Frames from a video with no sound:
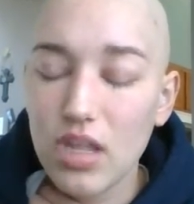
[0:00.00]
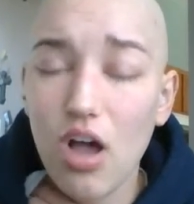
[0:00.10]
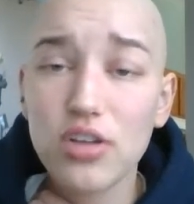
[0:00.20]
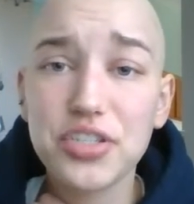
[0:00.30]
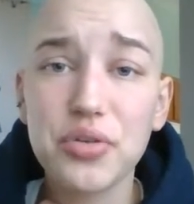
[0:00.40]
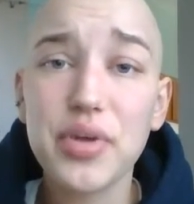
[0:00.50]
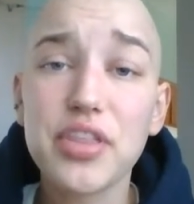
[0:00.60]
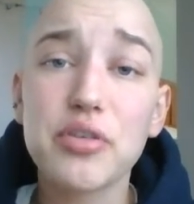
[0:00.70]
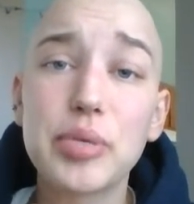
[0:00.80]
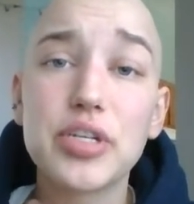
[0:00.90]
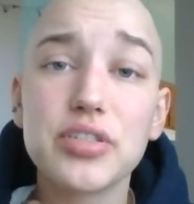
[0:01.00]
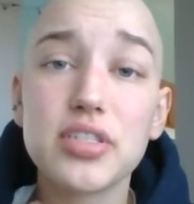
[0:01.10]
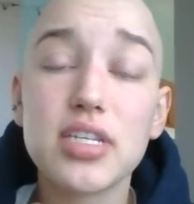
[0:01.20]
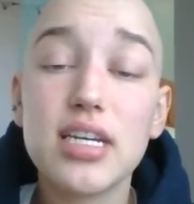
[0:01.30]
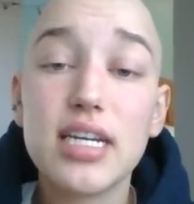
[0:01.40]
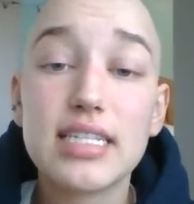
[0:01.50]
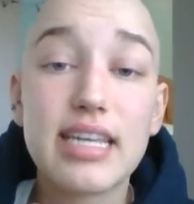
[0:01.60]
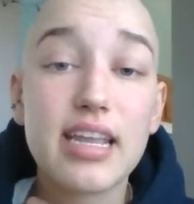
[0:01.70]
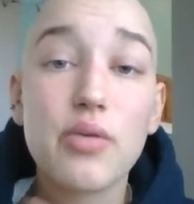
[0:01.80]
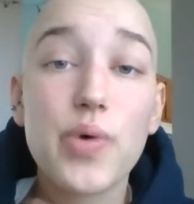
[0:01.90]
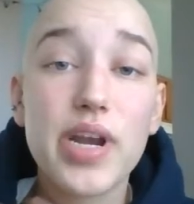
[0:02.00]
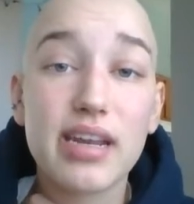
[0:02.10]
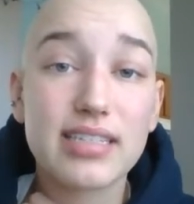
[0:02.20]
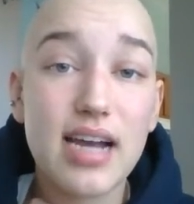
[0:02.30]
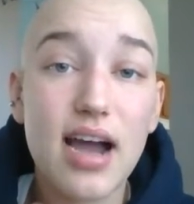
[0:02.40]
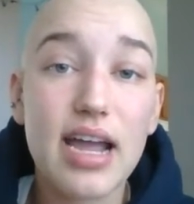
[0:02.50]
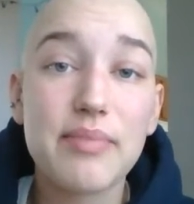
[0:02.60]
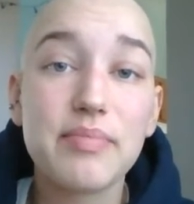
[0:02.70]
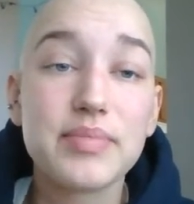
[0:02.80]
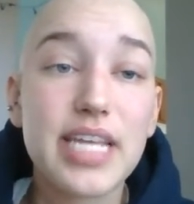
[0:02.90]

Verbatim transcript: also with your pills, take it one at a time.